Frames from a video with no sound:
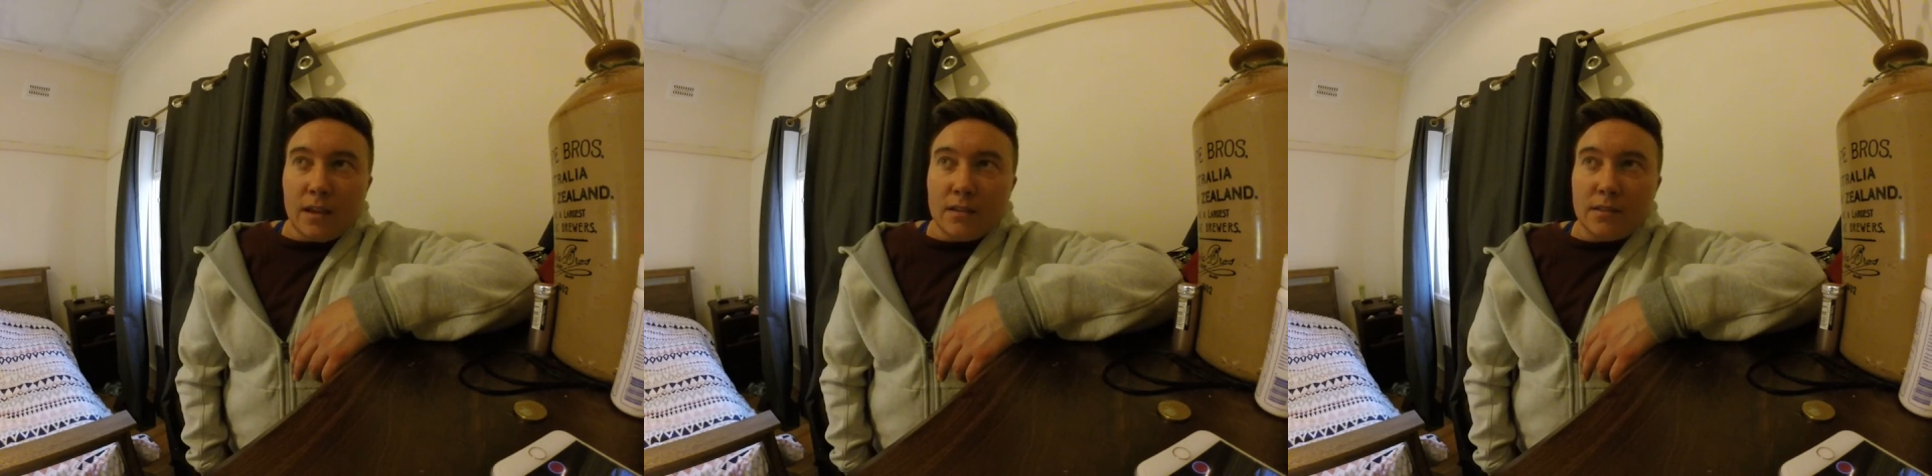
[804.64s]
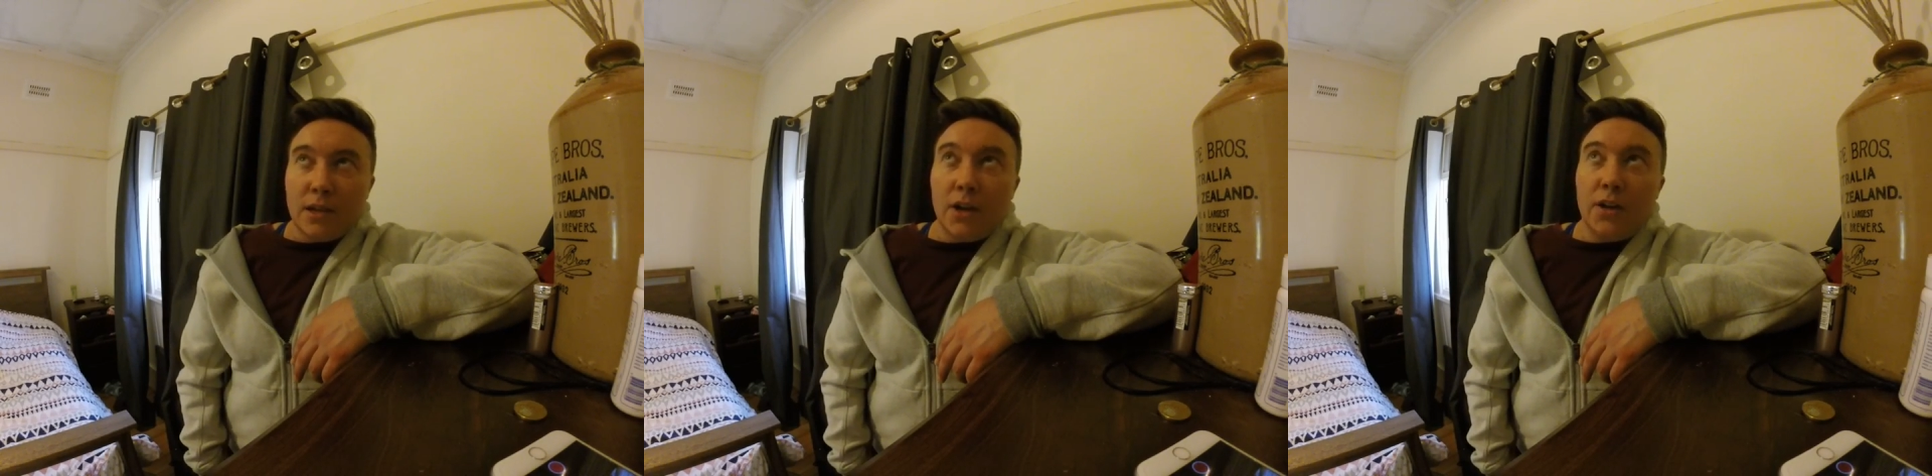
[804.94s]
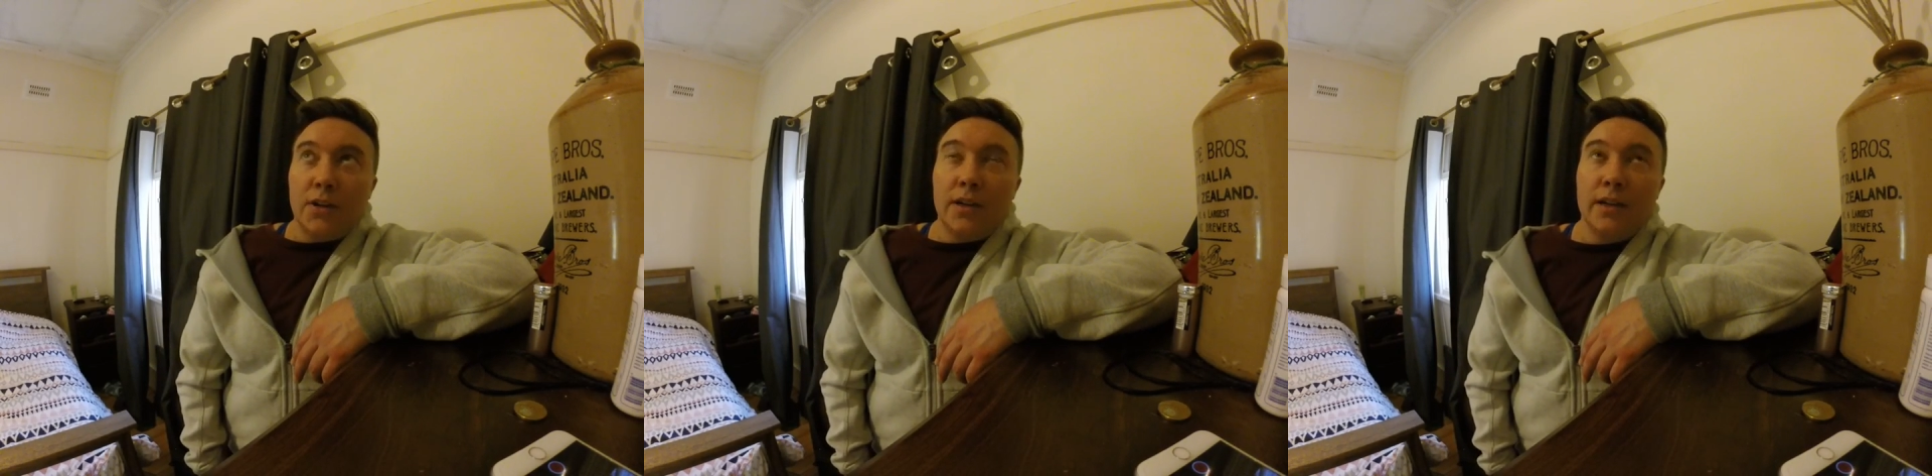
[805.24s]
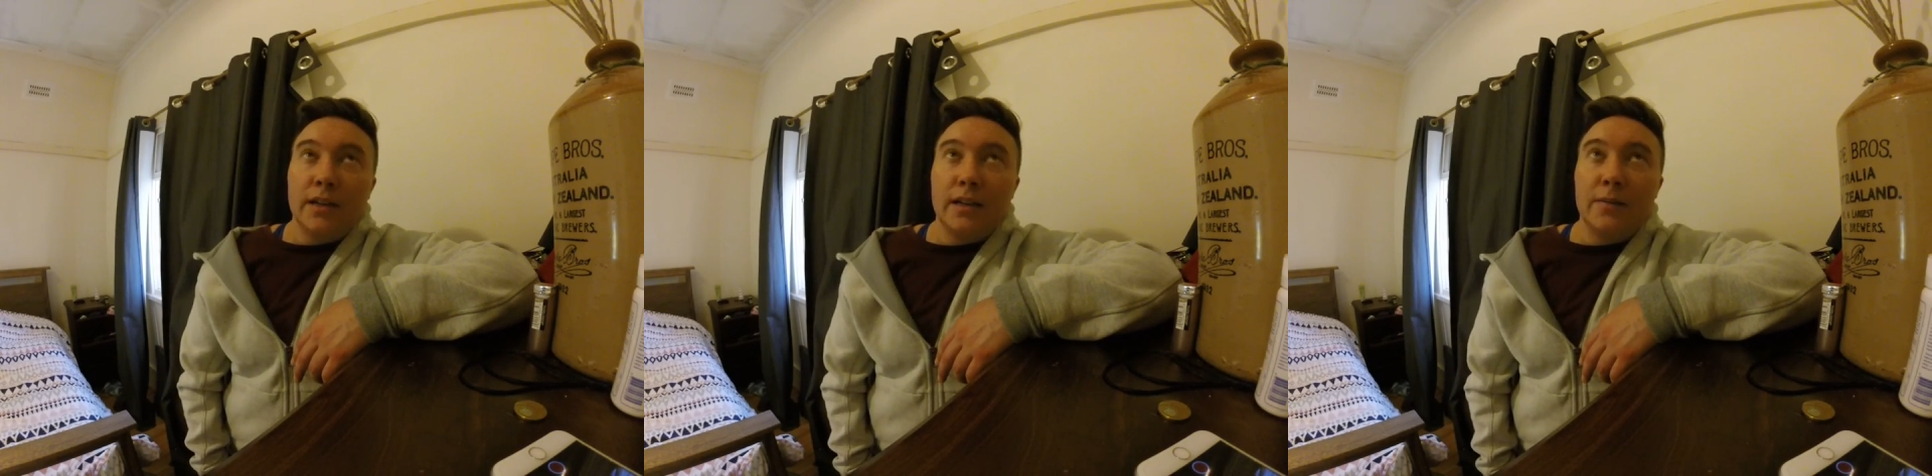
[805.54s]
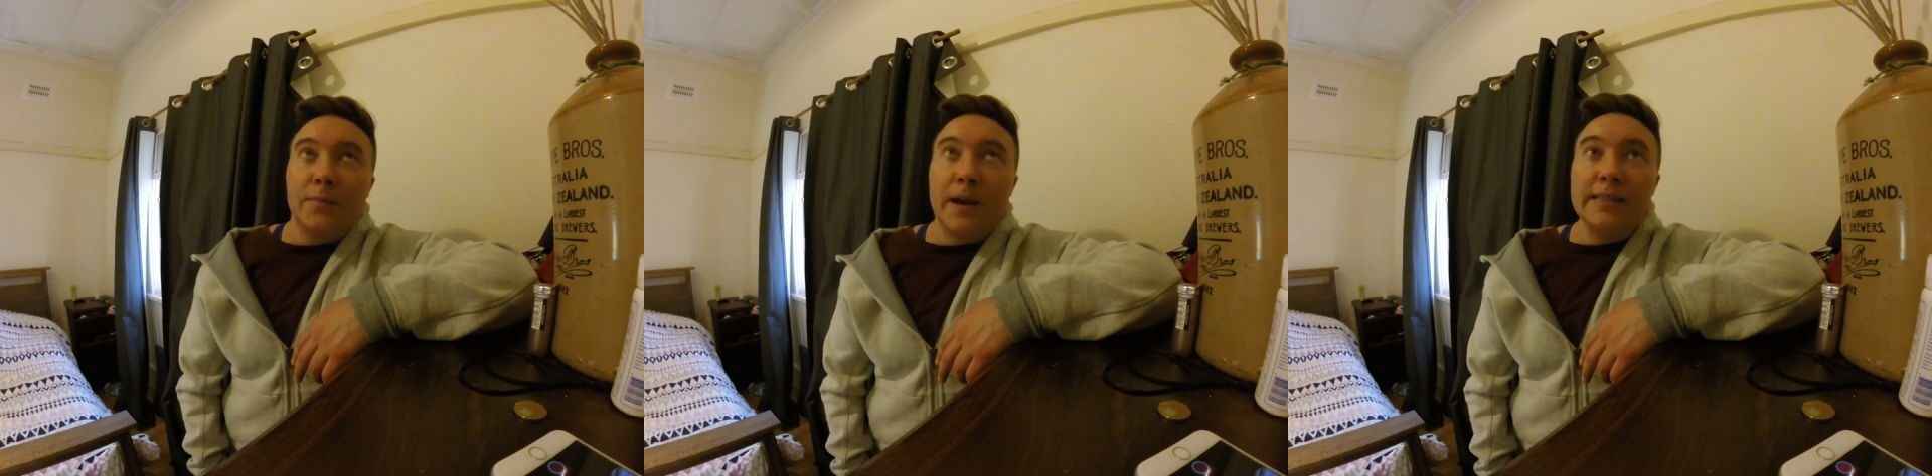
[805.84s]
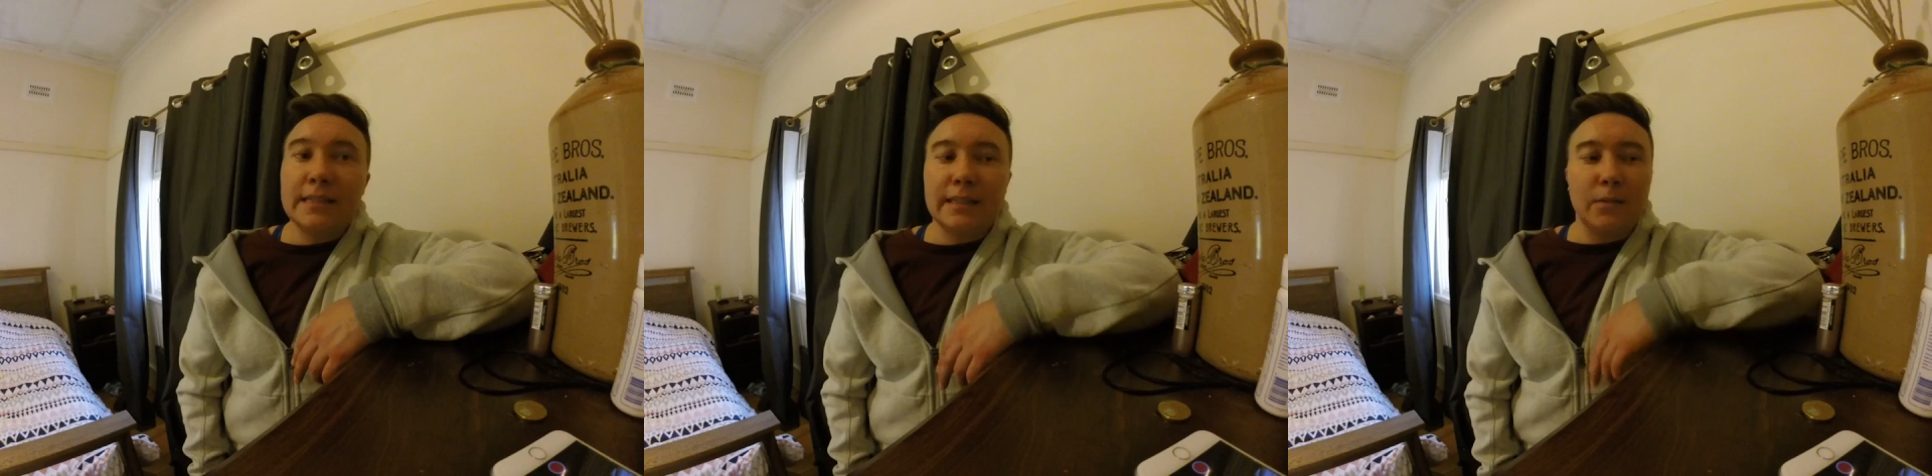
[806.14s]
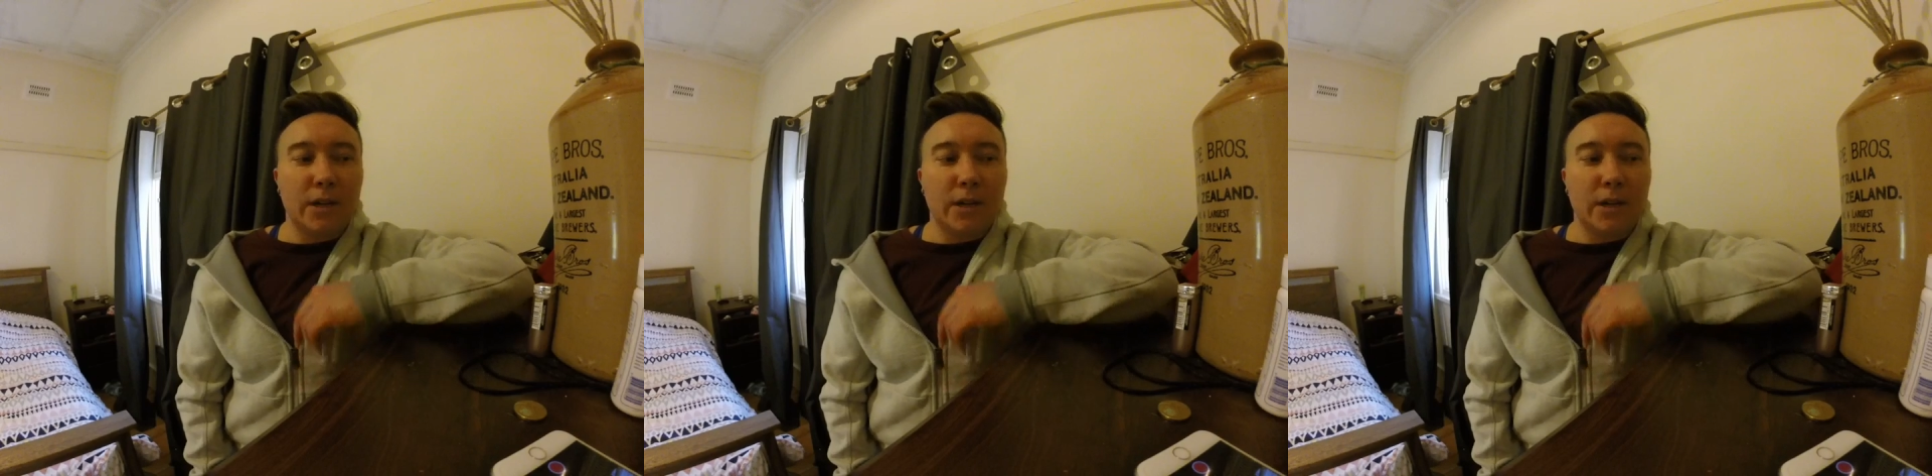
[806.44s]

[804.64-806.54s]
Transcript: So basically